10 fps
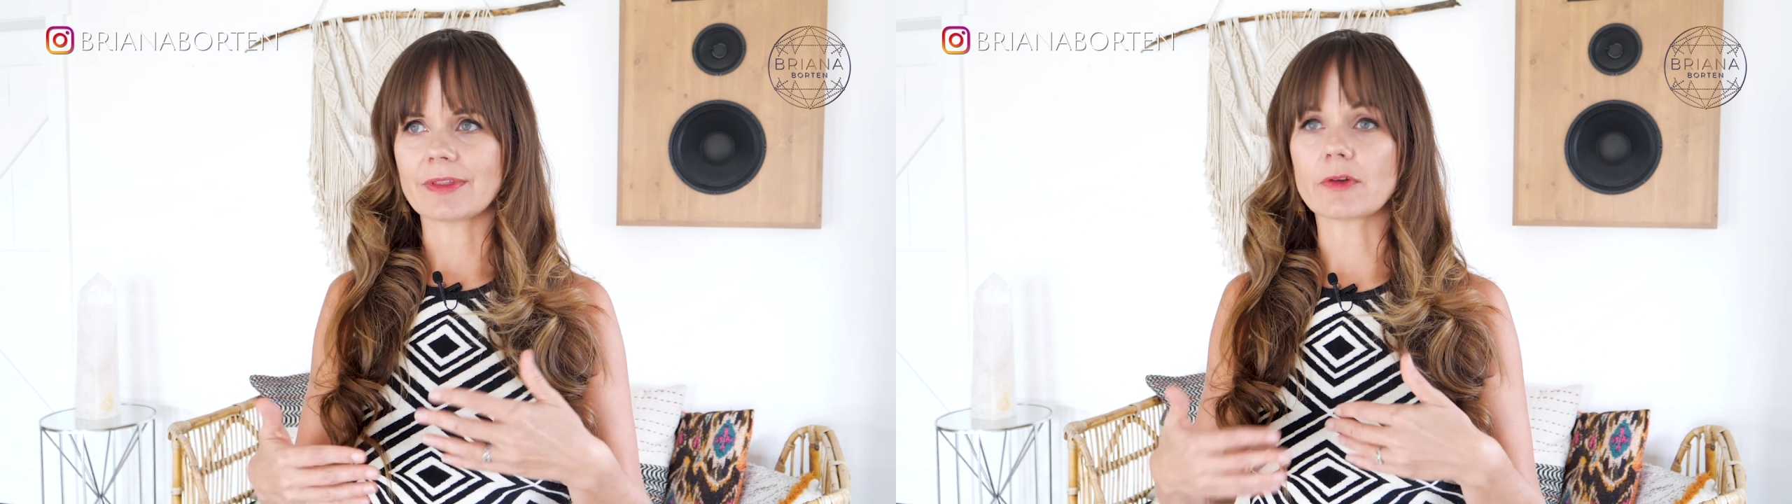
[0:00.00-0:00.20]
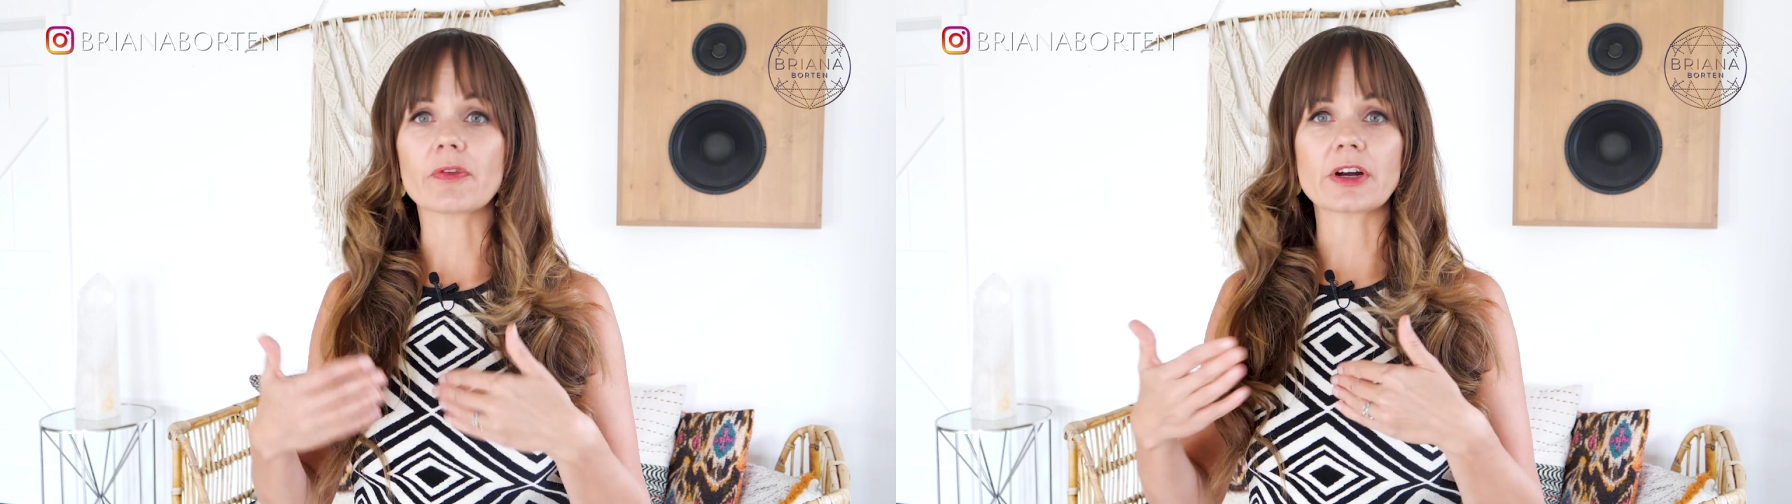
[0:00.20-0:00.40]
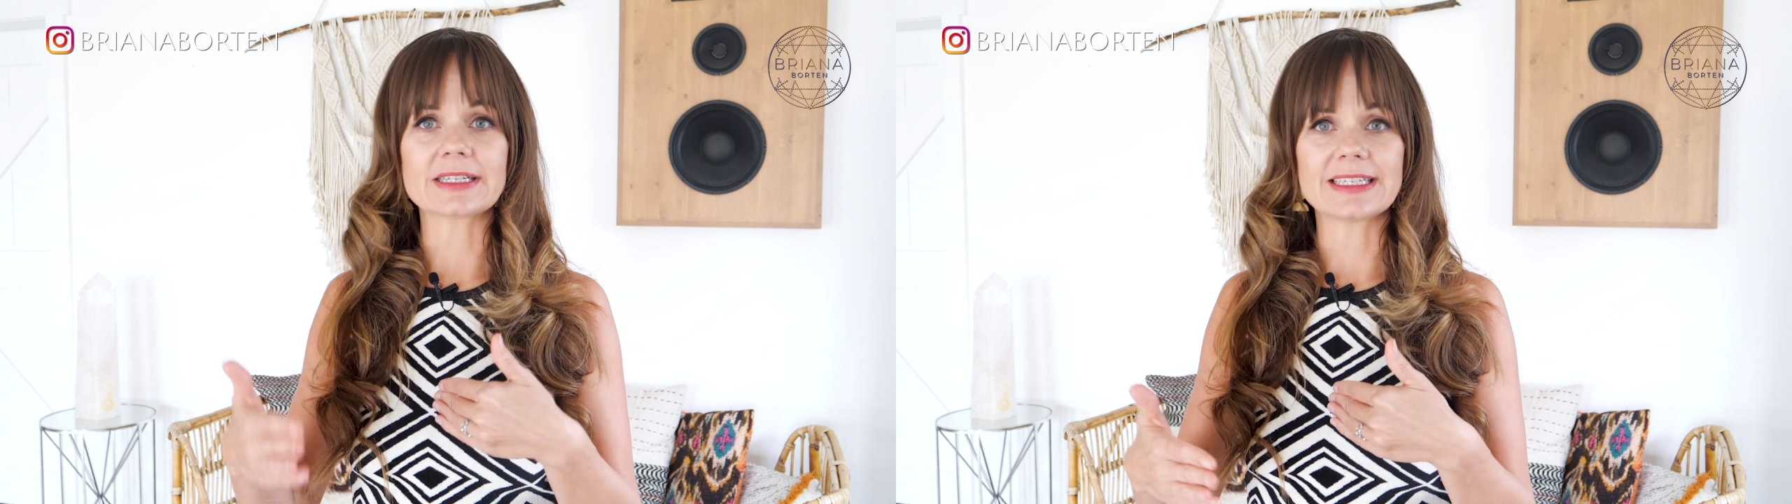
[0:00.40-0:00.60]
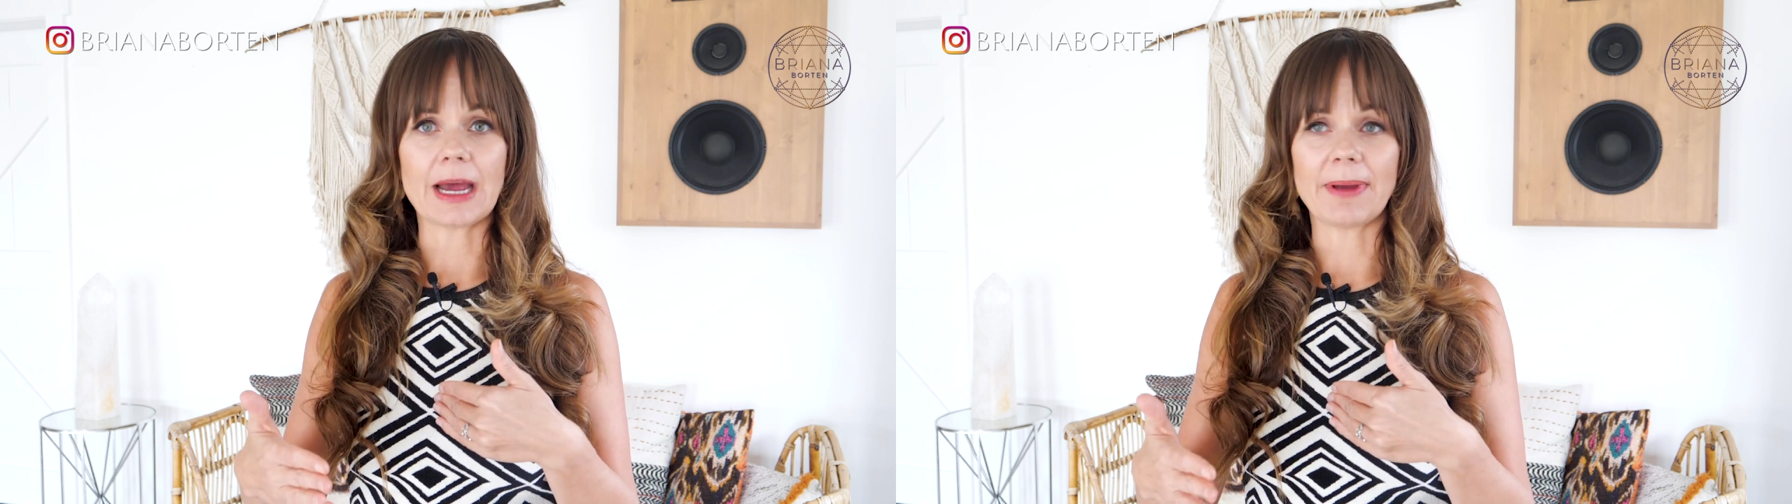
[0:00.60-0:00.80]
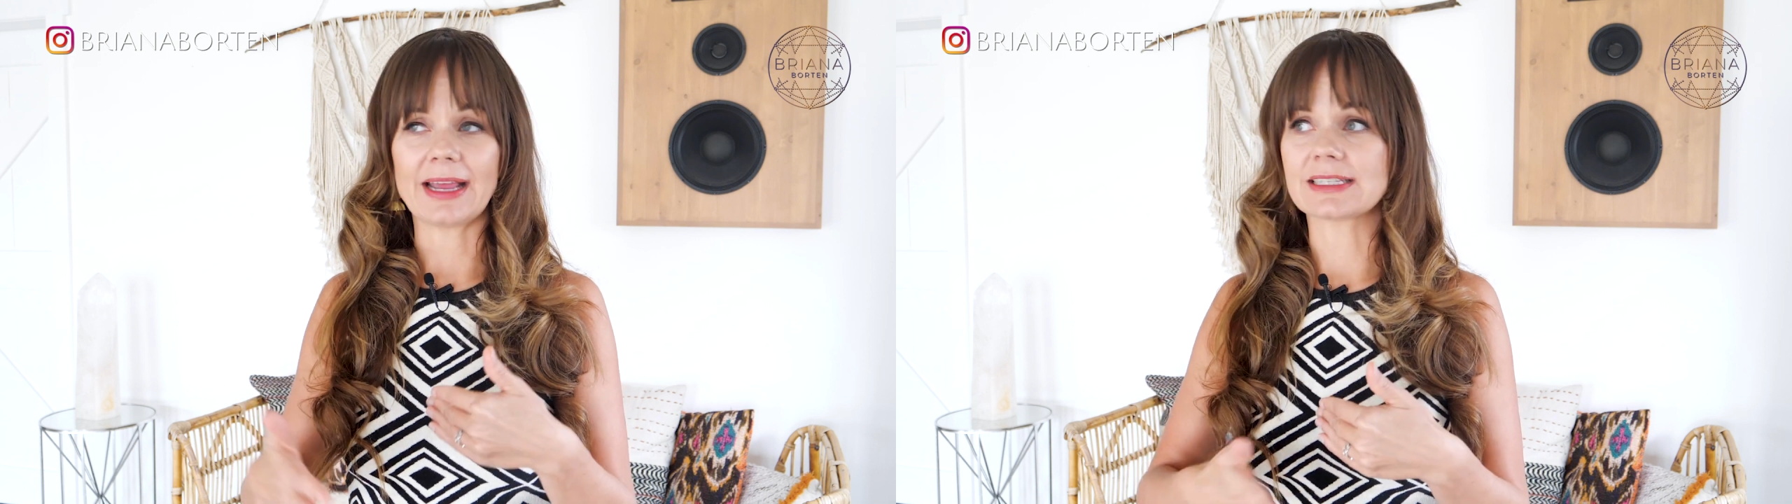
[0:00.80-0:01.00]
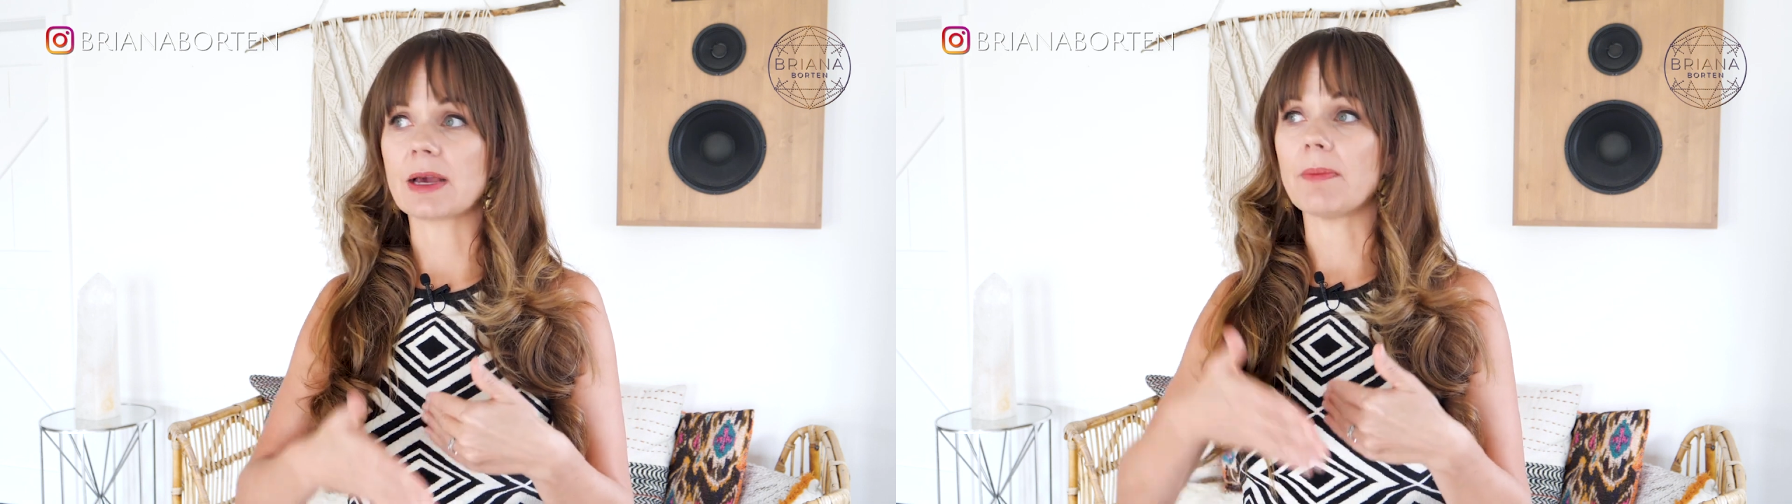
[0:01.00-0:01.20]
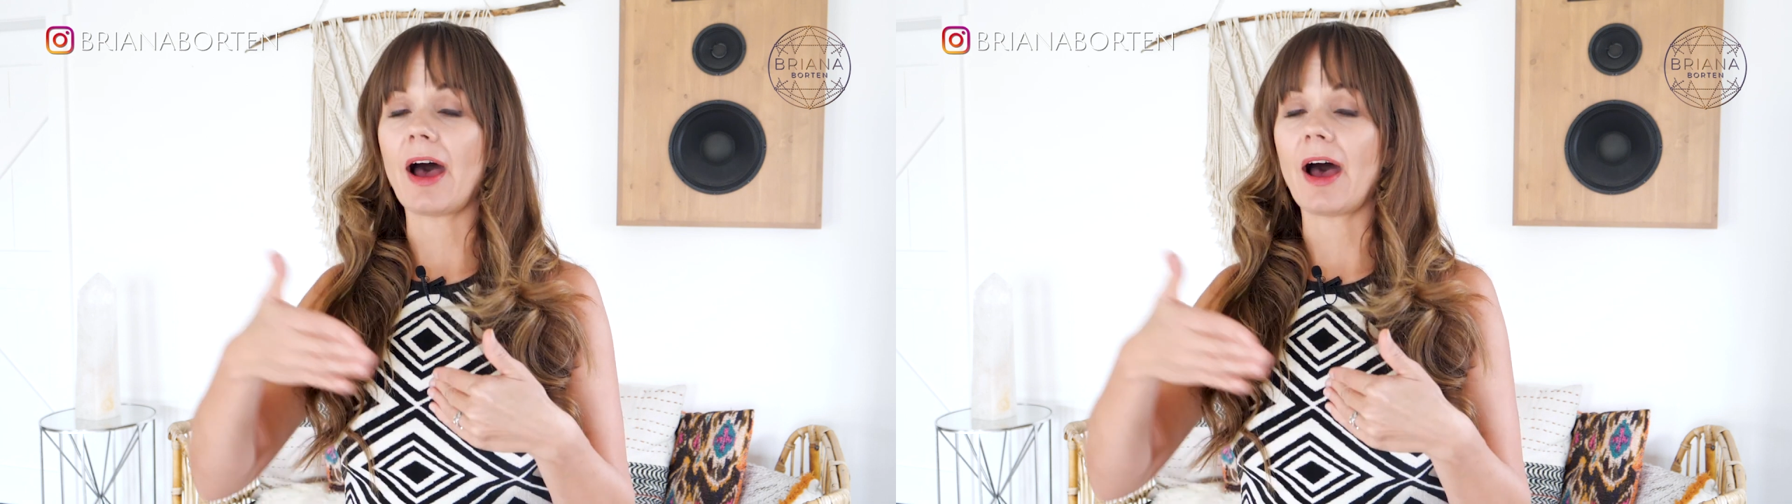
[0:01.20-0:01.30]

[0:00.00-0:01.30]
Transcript: the first step in some